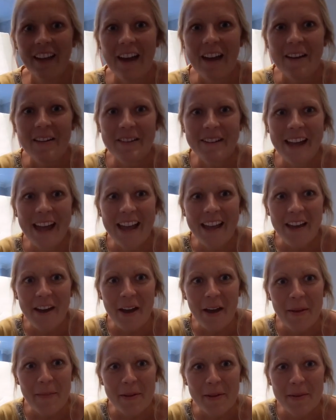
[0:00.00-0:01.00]
Okay, I
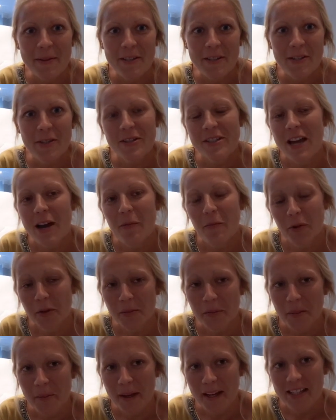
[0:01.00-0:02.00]
hope you enjoyed our warm-up